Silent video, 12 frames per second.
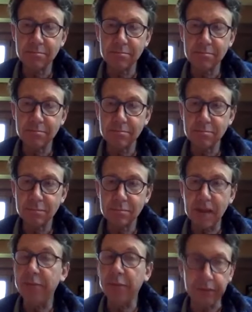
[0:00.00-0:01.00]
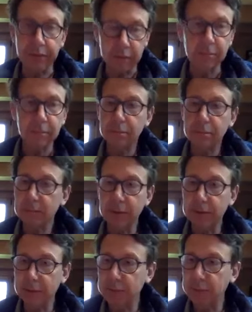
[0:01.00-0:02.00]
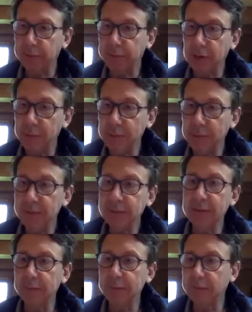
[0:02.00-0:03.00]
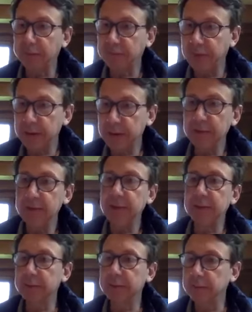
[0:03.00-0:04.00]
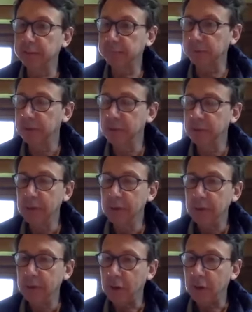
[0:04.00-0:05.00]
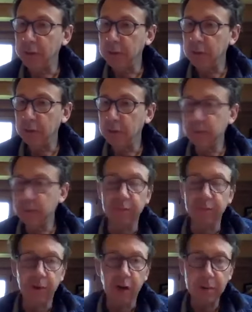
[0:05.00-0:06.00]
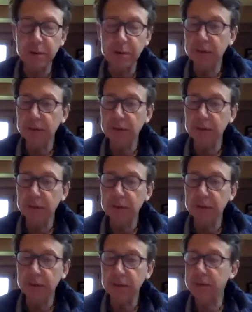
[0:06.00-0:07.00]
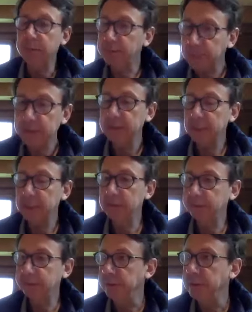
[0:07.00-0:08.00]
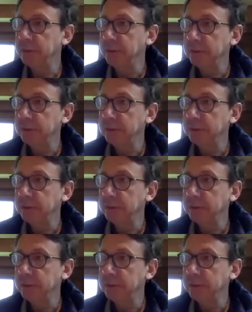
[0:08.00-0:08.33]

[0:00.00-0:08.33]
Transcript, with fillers: everything in terms of economics, in terms of finance, in terms of uh, how we deal with environment, in terms of tech, in terms of uh,